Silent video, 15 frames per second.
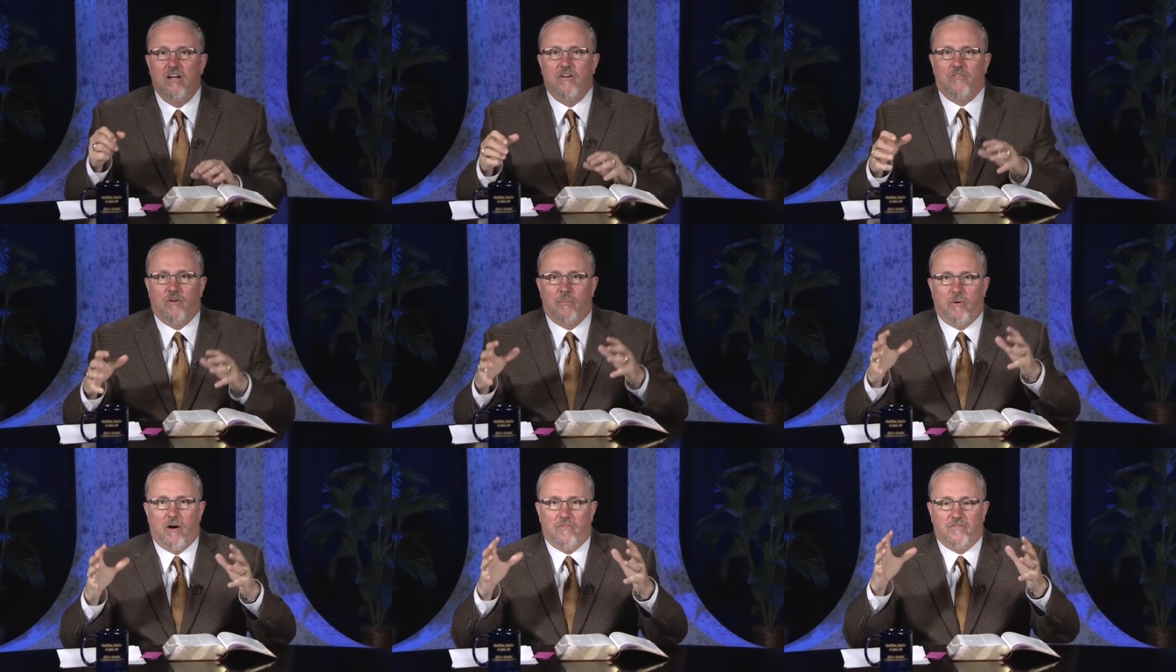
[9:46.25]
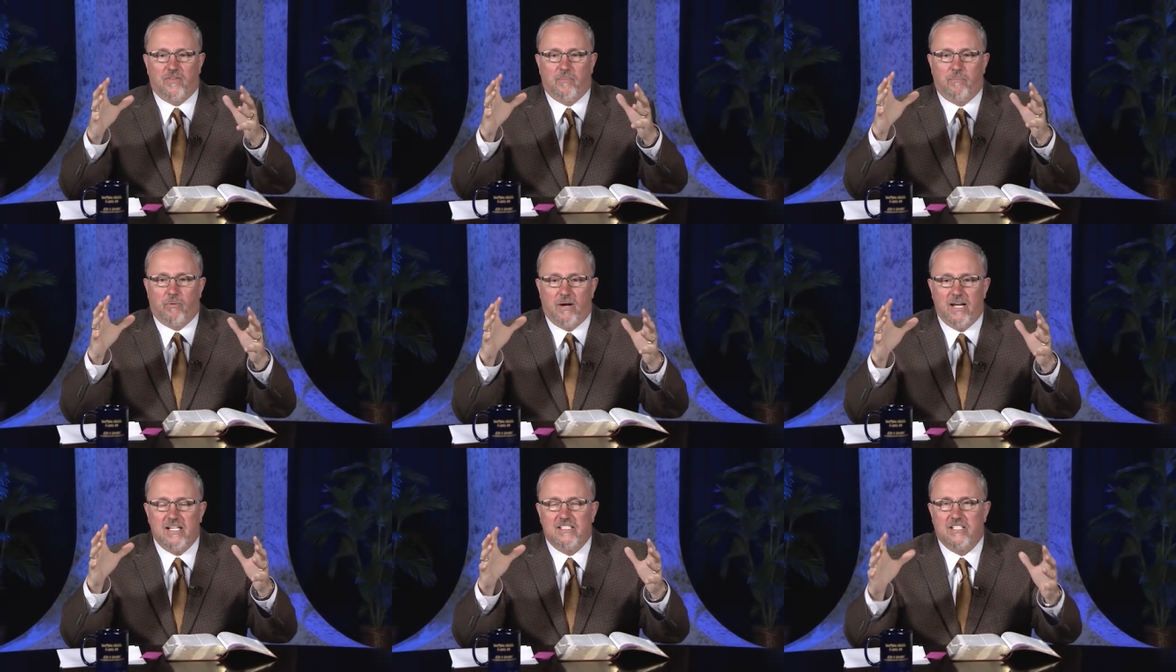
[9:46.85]
from off the
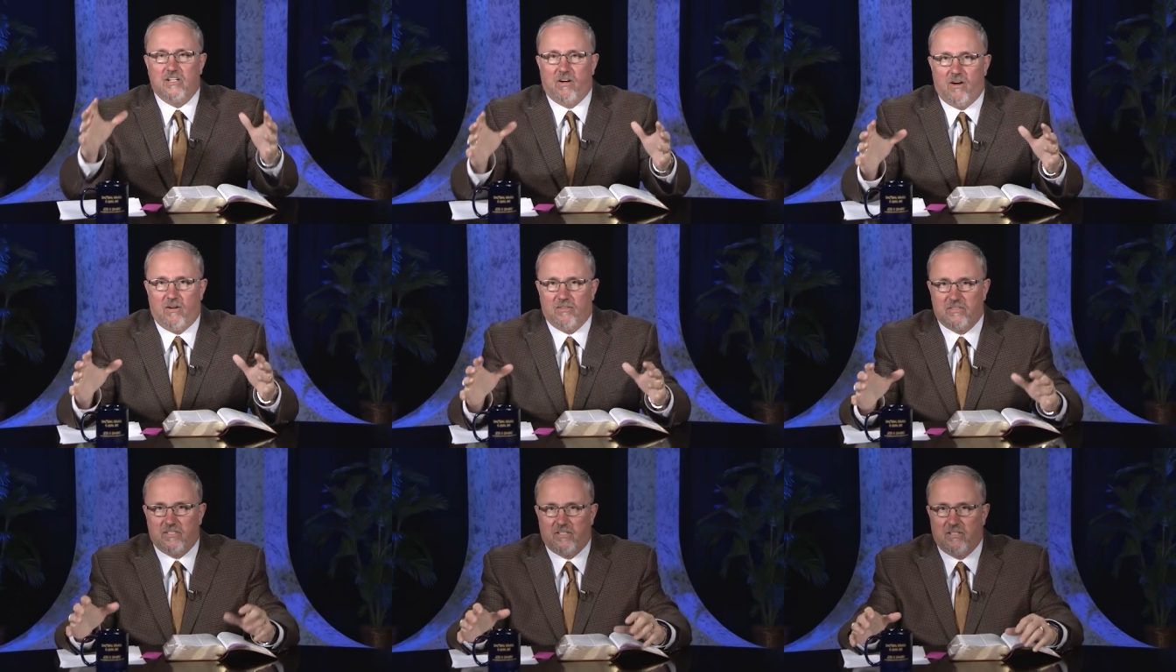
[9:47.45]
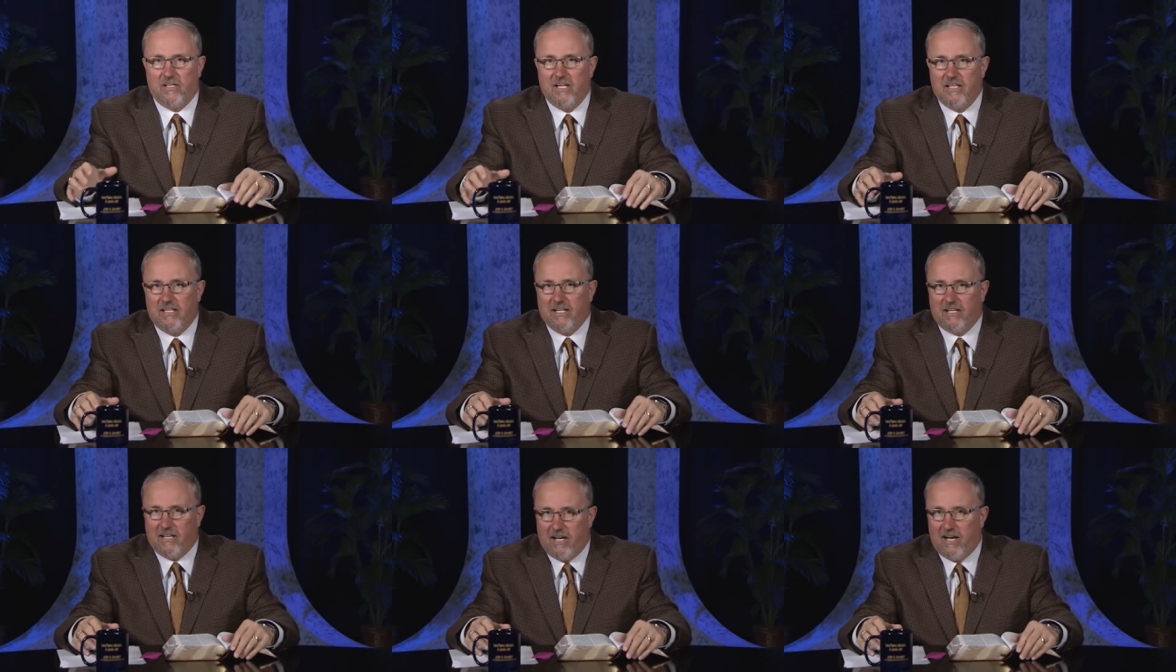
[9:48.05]
brazen altar
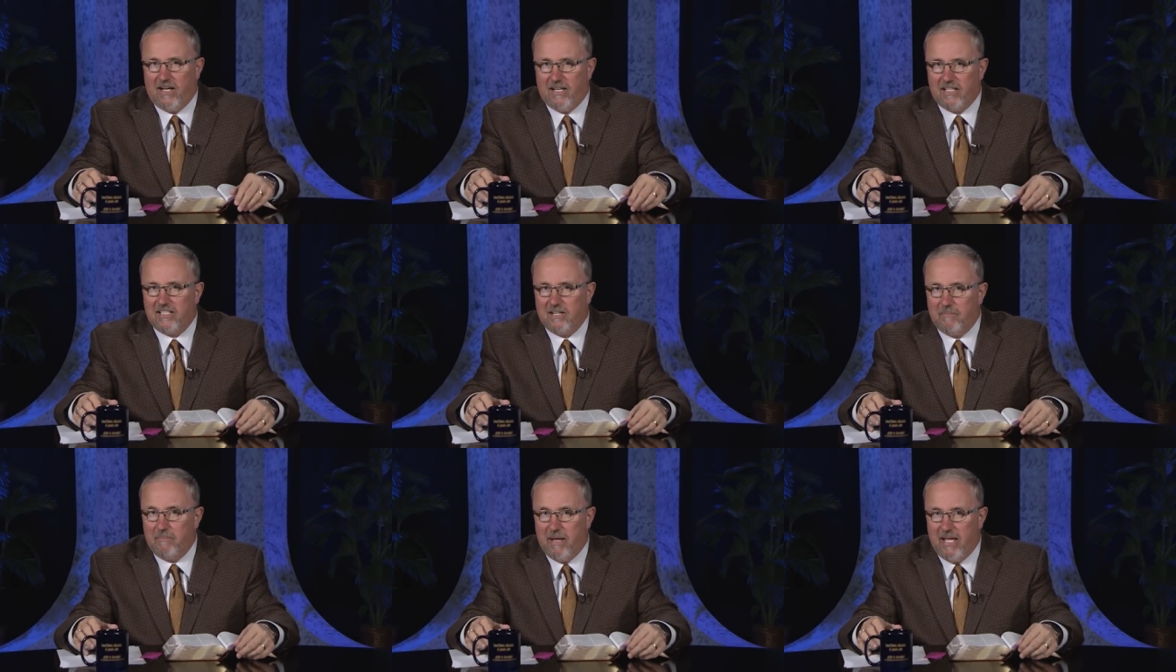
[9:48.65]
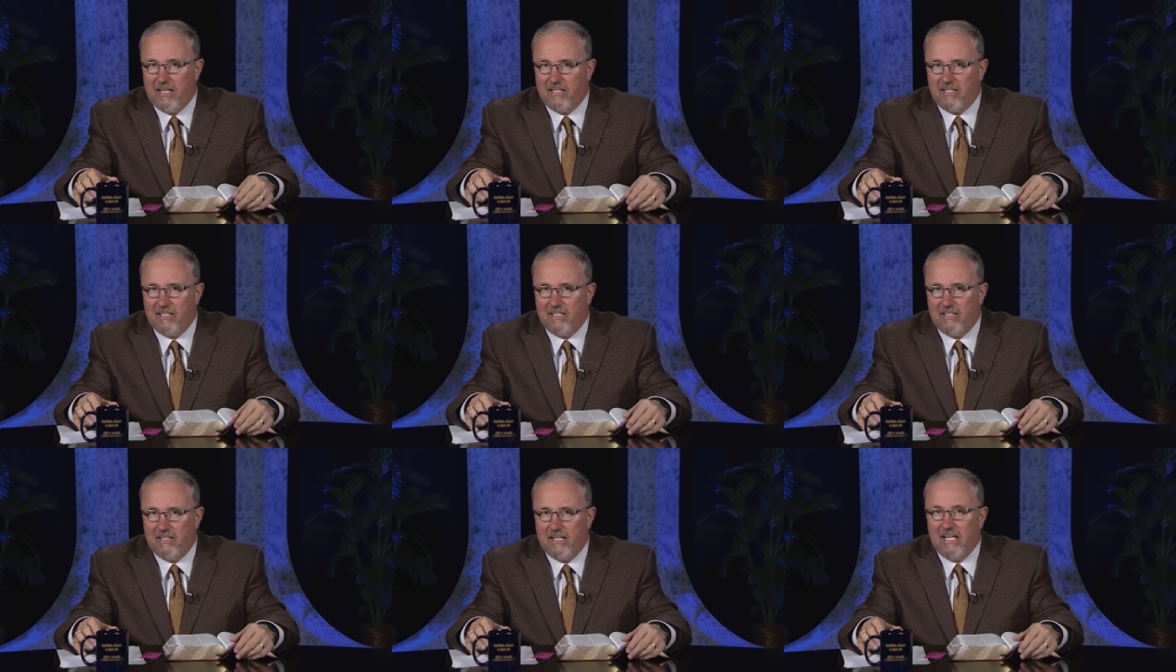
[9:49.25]
that God had
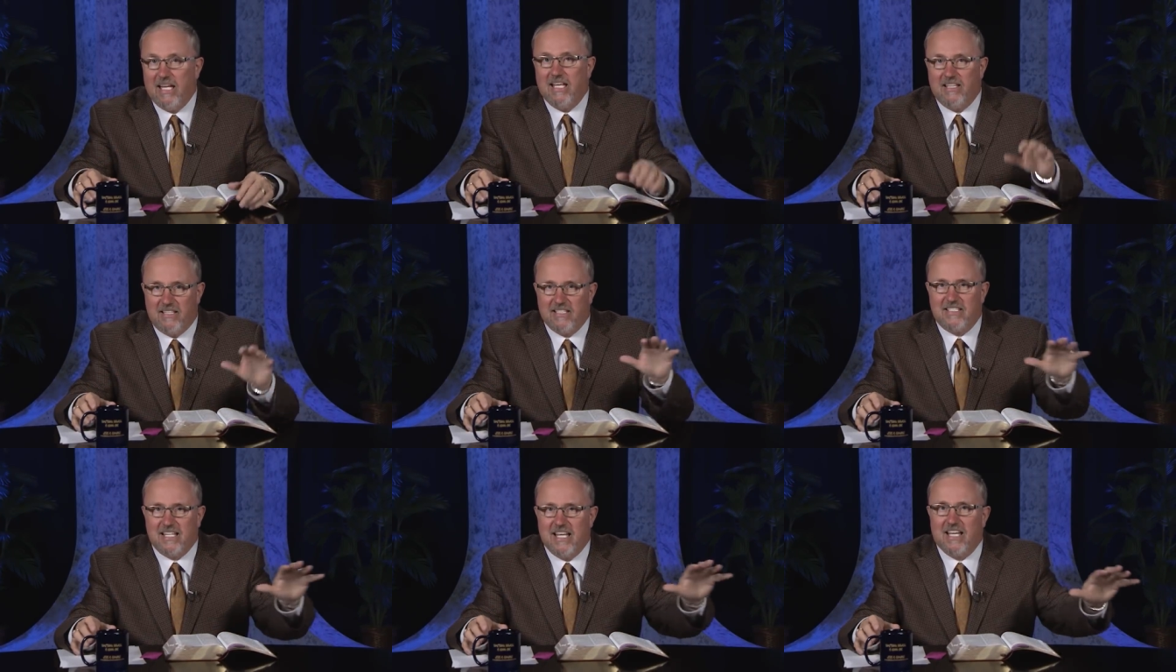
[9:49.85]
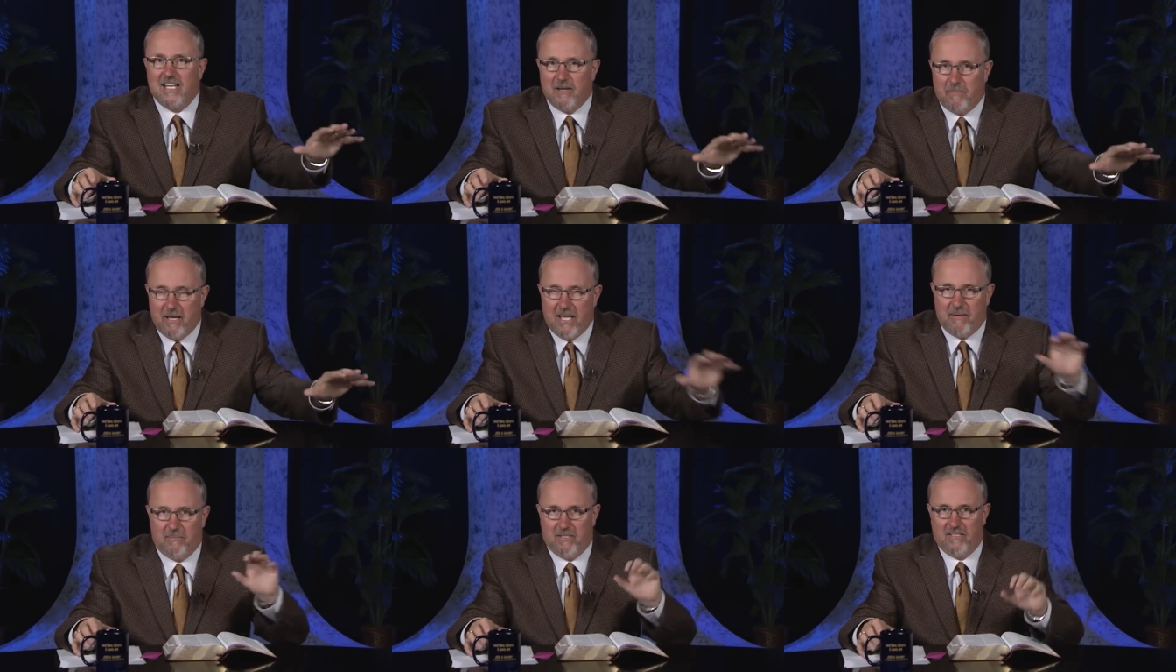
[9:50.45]
commanded in the Ten
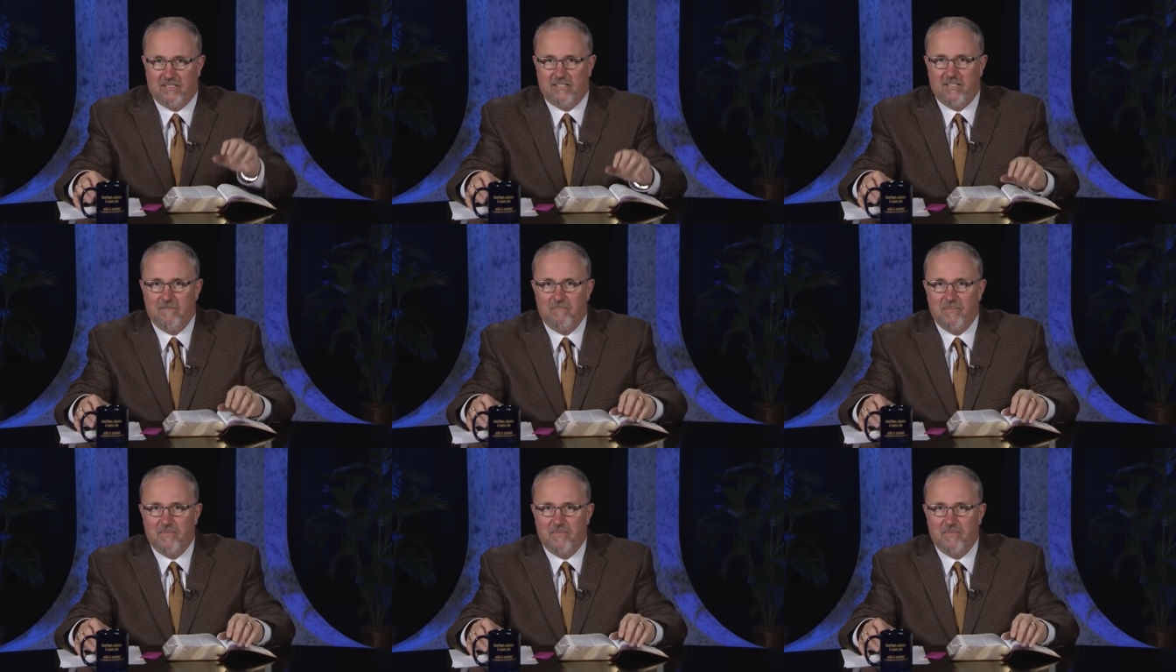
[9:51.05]
Commandments.